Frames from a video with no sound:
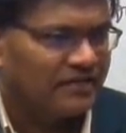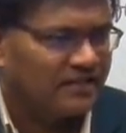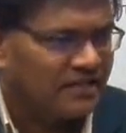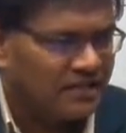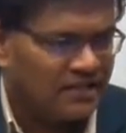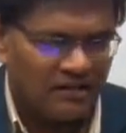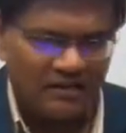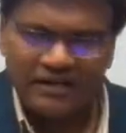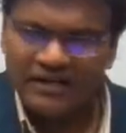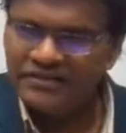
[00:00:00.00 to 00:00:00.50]

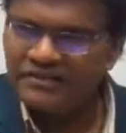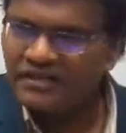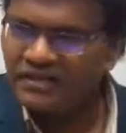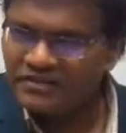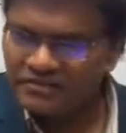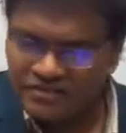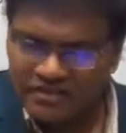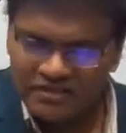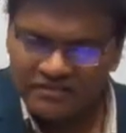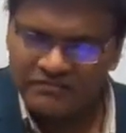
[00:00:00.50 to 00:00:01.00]
How can you
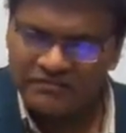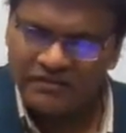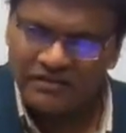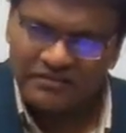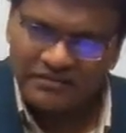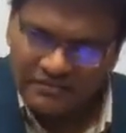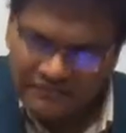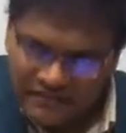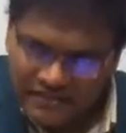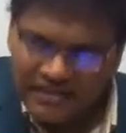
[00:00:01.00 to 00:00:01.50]
construct walls
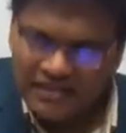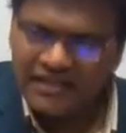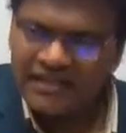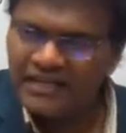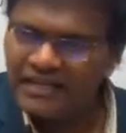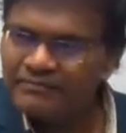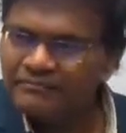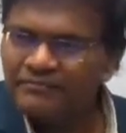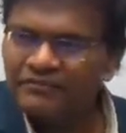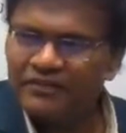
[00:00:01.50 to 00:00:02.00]
within
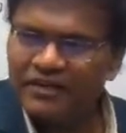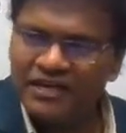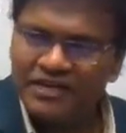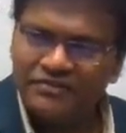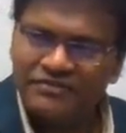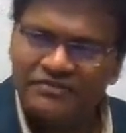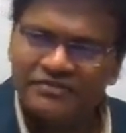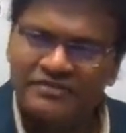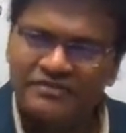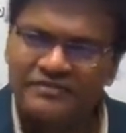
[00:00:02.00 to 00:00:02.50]
deep
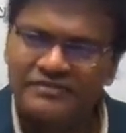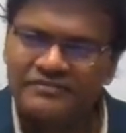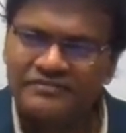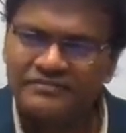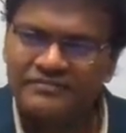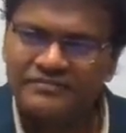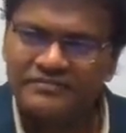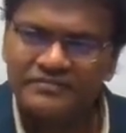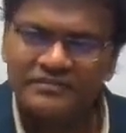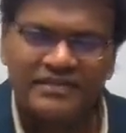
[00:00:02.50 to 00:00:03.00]
forests?
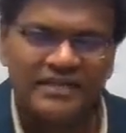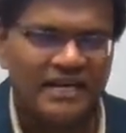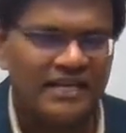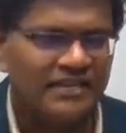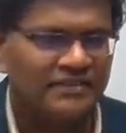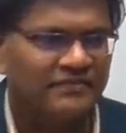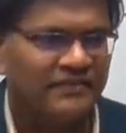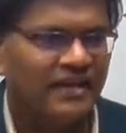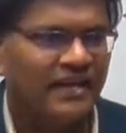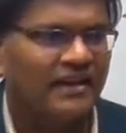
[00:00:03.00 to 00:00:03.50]
That is
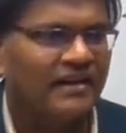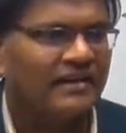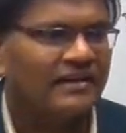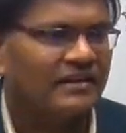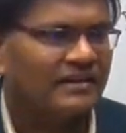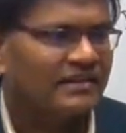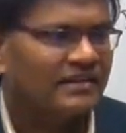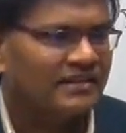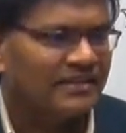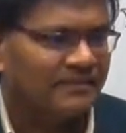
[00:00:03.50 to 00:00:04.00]
where
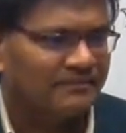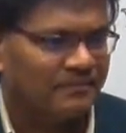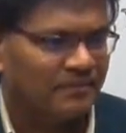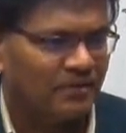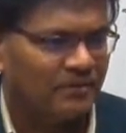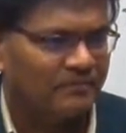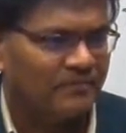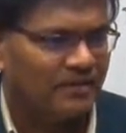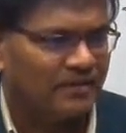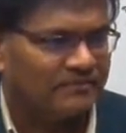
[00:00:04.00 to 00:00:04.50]
the
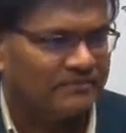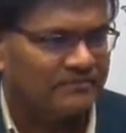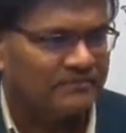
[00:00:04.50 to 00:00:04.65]
problem.